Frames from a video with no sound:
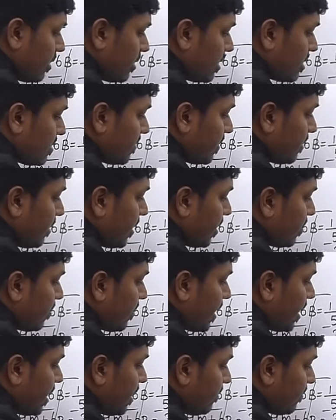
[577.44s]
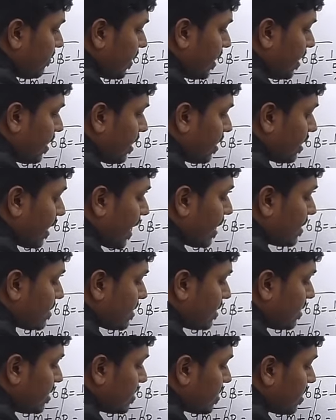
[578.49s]
this will be 25, and
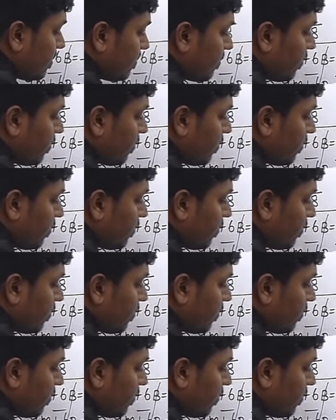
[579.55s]
cancel this on